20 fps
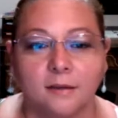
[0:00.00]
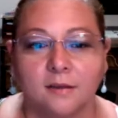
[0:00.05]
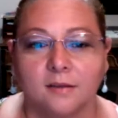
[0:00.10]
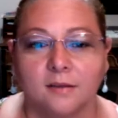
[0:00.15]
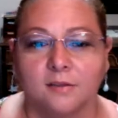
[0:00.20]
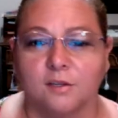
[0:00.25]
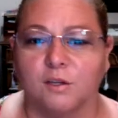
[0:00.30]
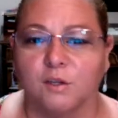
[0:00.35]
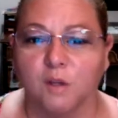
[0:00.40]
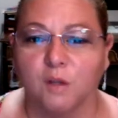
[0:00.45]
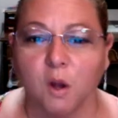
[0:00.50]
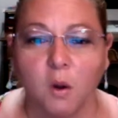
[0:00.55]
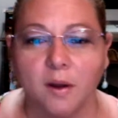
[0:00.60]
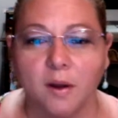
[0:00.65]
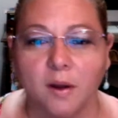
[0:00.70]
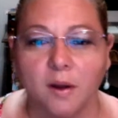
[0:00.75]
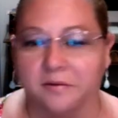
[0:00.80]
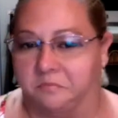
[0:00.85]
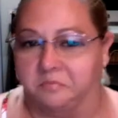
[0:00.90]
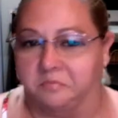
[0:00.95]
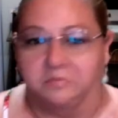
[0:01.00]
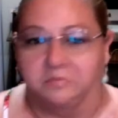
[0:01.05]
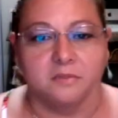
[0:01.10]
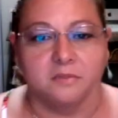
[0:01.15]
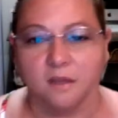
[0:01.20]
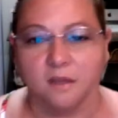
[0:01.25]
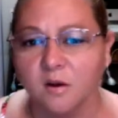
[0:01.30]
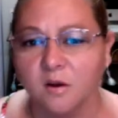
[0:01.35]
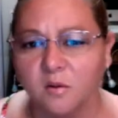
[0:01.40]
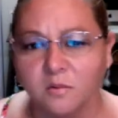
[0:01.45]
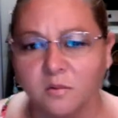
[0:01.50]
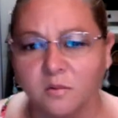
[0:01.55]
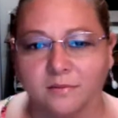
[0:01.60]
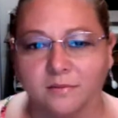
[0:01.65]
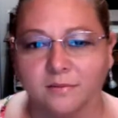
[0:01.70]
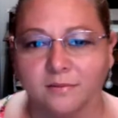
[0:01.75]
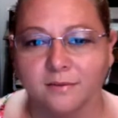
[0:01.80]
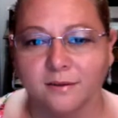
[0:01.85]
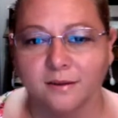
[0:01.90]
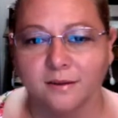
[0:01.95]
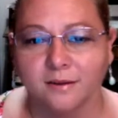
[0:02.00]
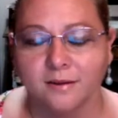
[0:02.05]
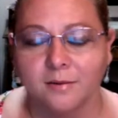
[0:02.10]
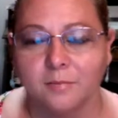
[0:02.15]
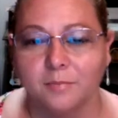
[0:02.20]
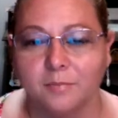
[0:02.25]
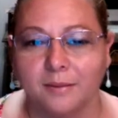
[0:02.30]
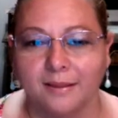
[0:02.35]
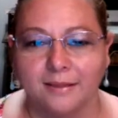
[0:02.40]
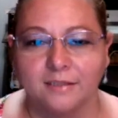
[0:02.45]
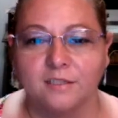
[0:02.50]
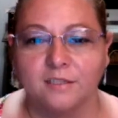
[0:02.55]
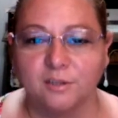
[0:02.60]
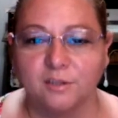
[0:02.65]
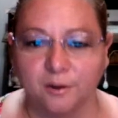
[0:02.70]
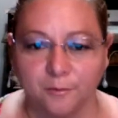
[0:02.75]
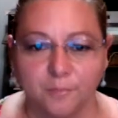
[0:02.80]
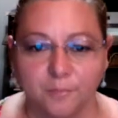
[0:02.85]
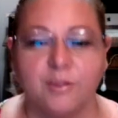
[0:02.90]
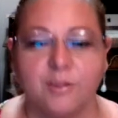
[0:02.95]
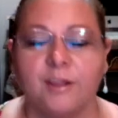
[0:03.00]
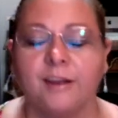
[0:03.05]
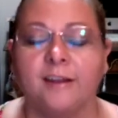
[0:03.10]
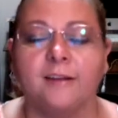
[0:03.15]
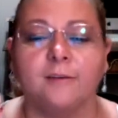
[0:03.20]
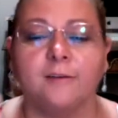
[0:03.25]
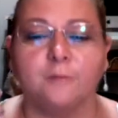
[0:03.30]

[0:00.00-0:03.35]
Do you know her? No. But it's something